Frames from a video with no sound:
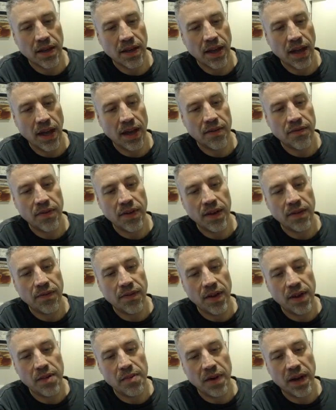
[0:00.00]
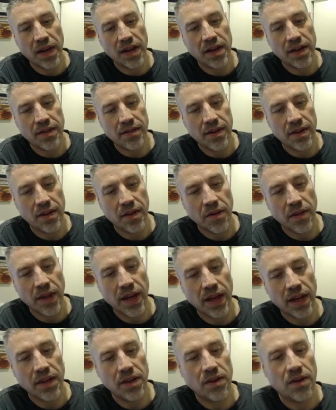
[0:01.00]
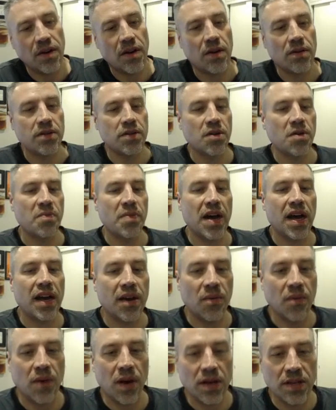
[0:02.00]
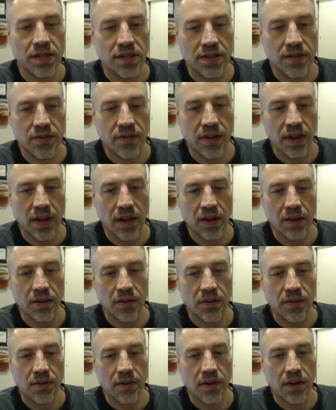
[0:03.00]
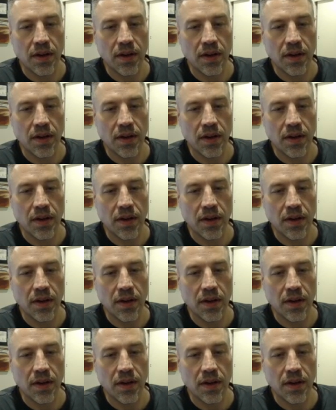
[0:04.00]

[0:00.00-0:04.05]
Yeah, if anybody doesn't know that, you can always go back and watch these videos.